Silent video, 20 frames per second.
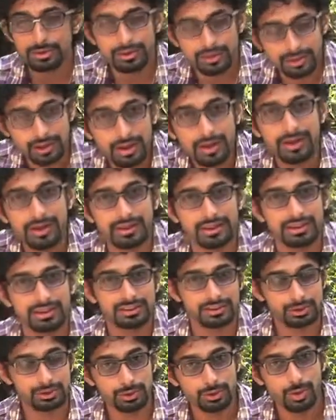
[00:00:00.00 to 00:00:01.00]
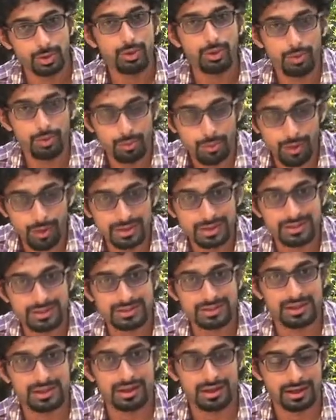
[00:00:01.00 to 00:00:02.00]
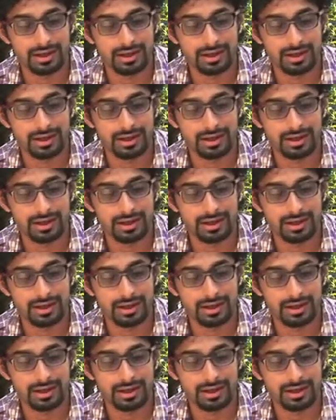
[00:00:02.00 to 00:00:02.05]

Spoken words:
learn at least to know what is